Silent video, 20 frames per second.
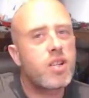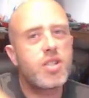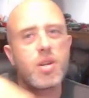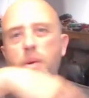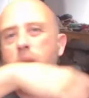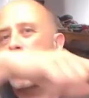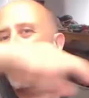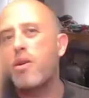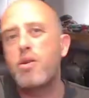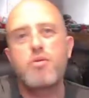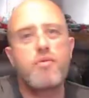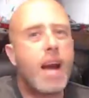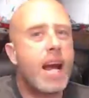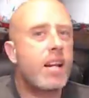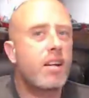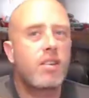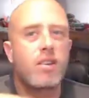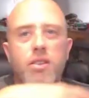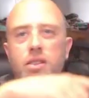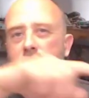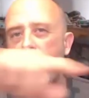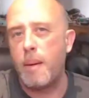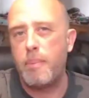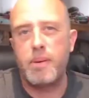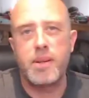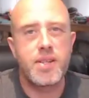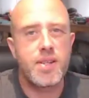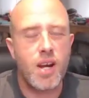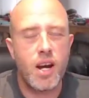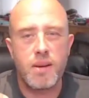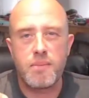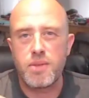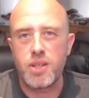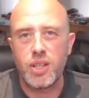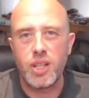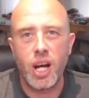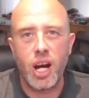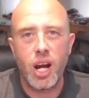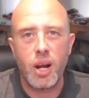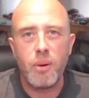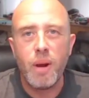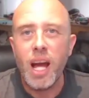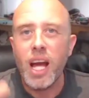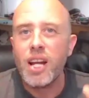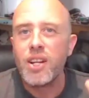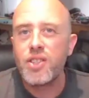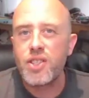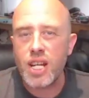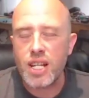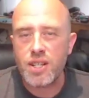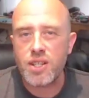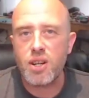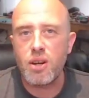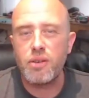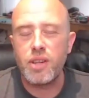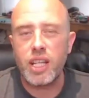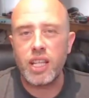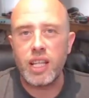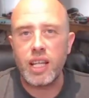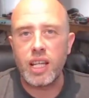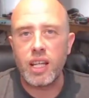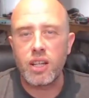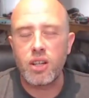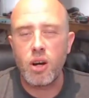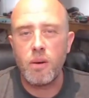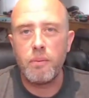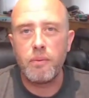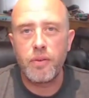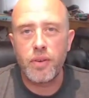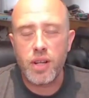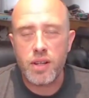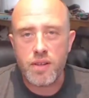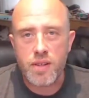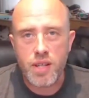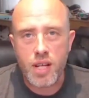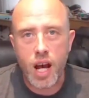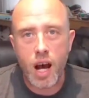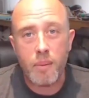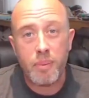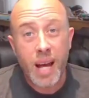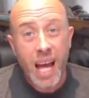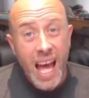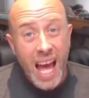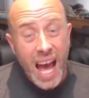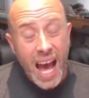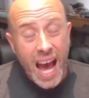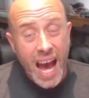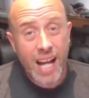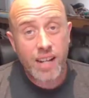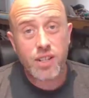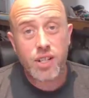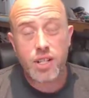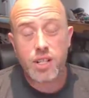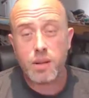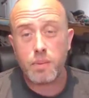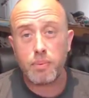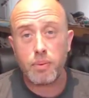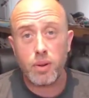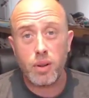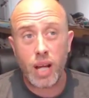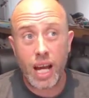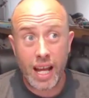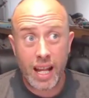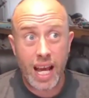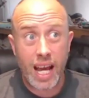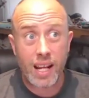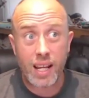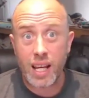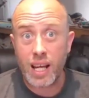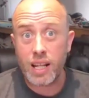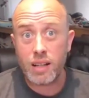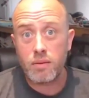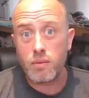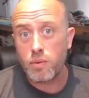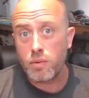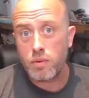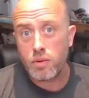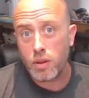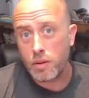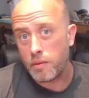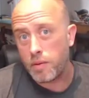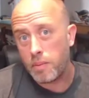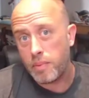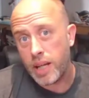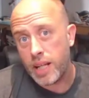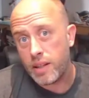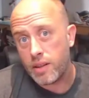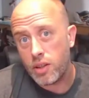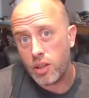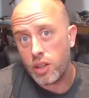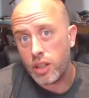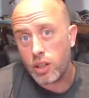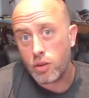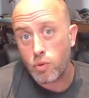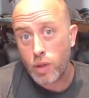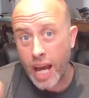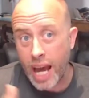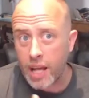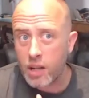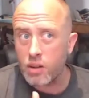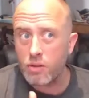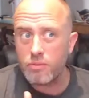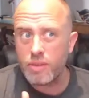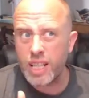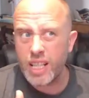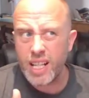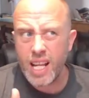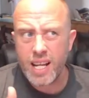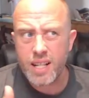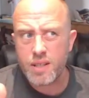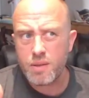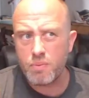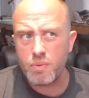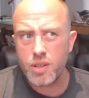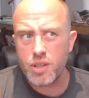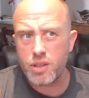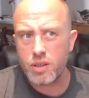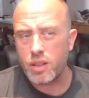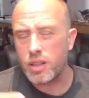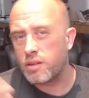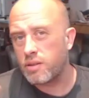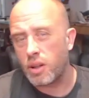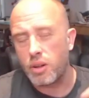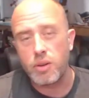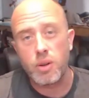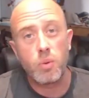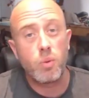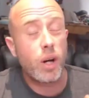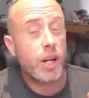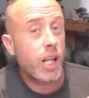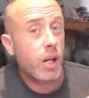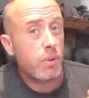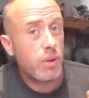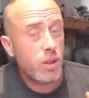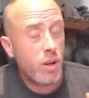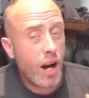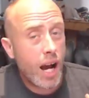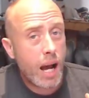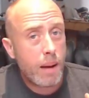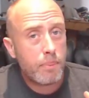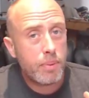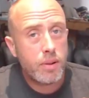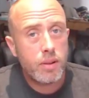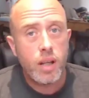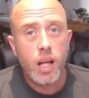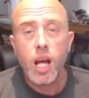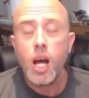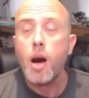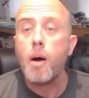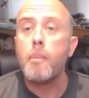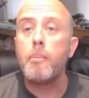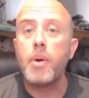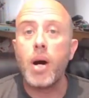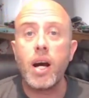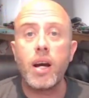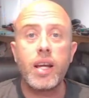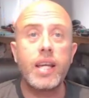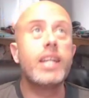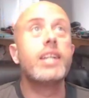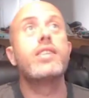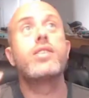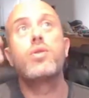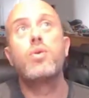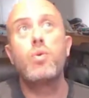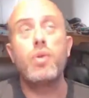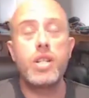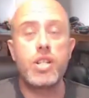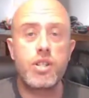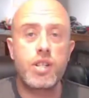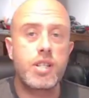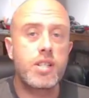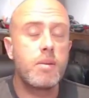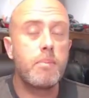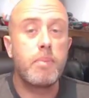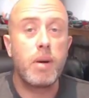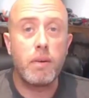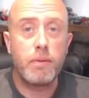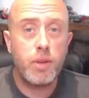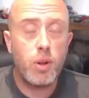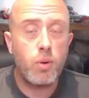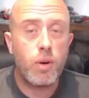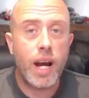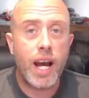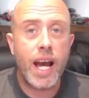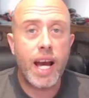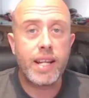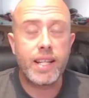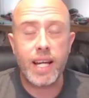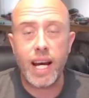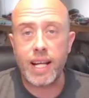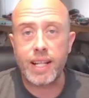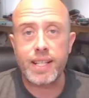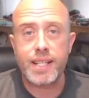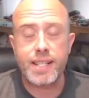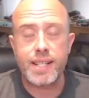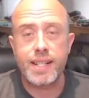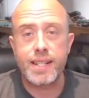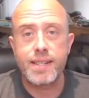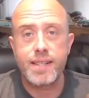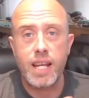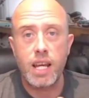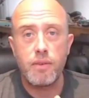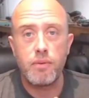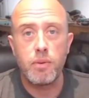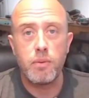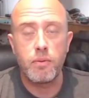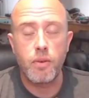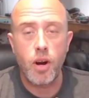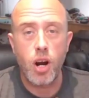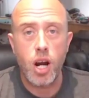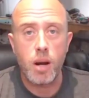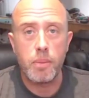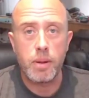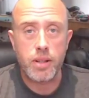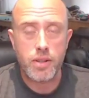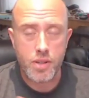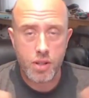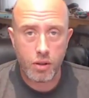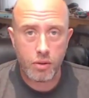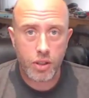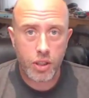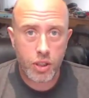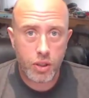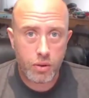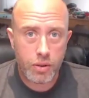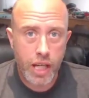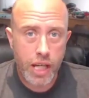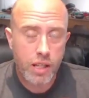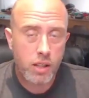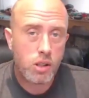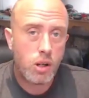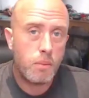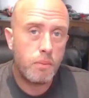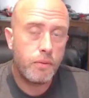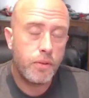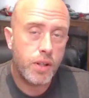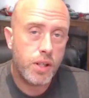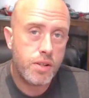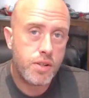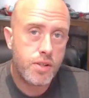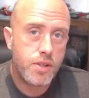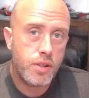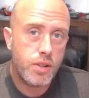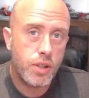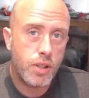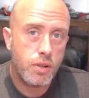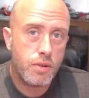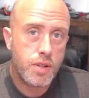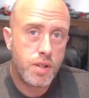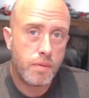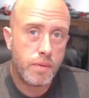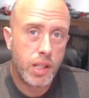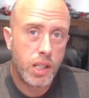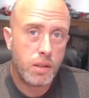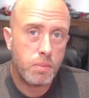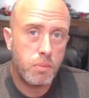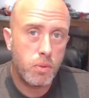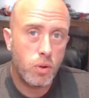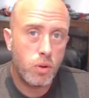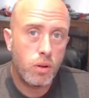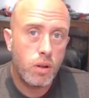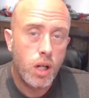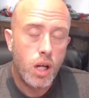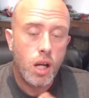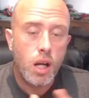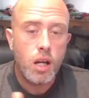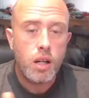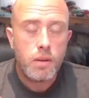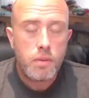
so it goes around a good couple of times, you know, just so that you get your confidence up, and just to prove, and, and God forbid, you cannot reconnect, which I don't know why that would not happen, but it's always just above your head, and it's in a safe environment, so that you get the confidence to do something more